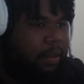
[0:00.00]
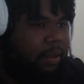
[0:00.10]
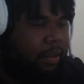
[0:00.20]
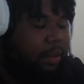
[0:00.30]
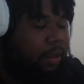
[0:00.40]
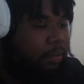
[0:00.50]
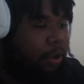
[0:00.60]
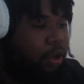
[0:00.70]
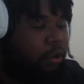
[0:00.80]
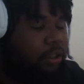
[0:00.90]
Look, bro, you
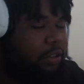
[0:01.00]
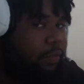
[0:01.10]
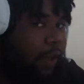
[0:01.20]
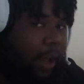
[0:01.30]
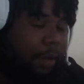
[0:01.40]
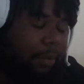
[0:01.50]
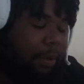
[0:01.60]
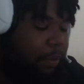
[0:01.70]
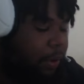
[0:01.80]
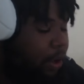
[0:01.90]
know she fine, bro,
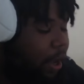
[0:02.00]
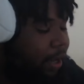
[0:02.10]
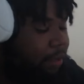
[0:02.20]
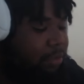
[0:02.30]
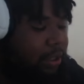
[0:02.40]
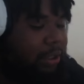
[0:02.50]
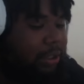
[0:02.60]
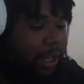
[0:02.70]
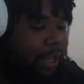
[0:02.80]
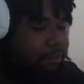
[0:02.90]
but you know how these bitches
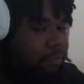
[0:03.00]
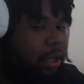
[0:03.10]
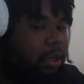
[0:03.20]
get, bro.